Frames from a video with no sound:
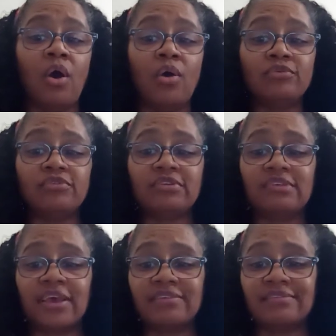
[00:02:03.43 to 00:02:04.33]

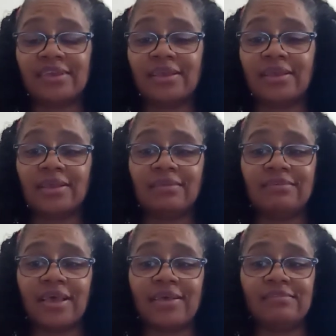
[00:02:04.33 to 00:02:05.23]
Osateski
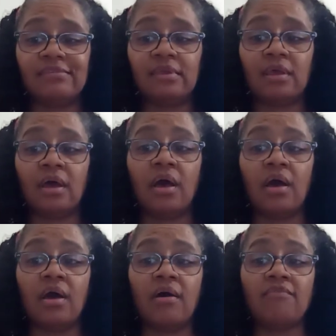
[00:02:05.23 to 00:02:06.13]
test
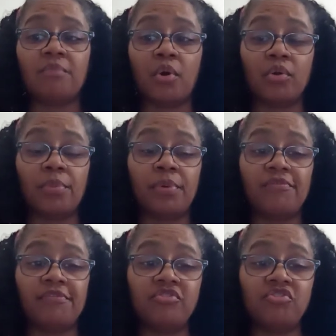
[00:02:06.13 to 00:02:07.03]
of motor
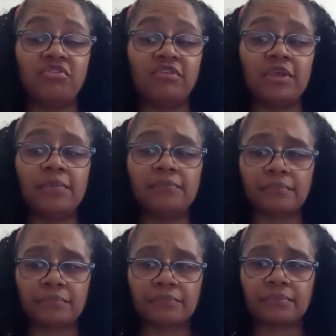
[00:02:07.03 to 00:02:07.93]
proficiency,
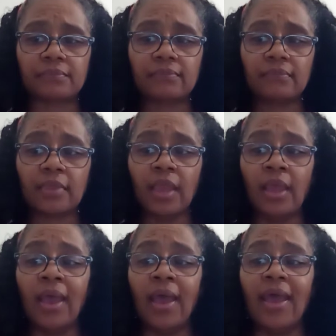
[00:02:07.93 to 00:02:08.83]

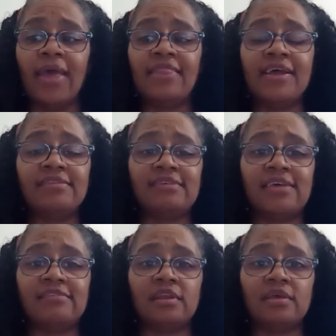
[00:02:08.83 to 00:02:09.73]
and that
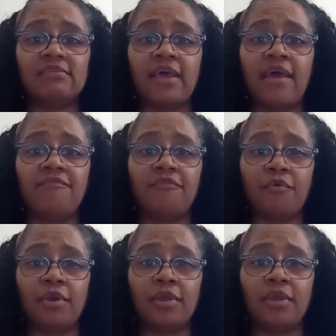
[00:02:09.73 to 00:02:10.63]
test looks at
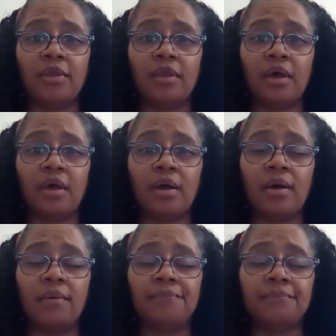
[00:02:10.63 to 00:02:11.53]

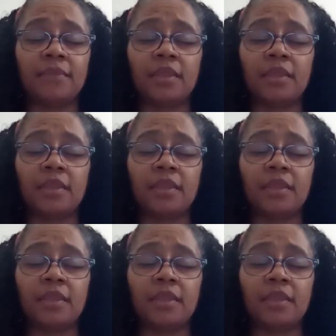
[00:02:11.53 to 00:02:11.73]
fine